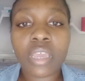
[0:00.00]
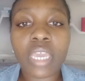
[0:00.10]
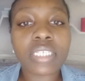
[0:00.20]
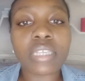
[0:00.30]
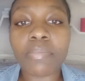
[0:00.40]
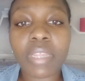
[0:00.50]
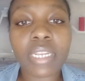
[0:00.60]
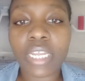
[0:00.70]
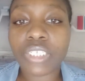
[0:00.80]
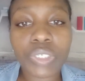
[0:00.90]
is something
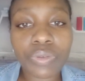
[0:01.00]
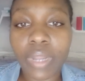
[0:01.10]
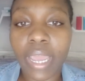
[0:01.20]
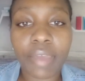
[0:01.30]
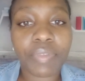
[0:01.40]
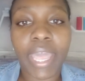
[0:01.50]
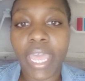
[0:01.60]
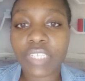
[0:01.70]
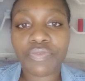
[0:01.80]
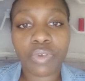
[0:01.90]
that you do not have to
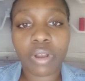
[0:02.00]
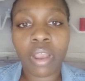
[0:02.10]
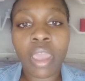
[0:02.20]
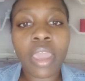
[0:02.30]
ask for.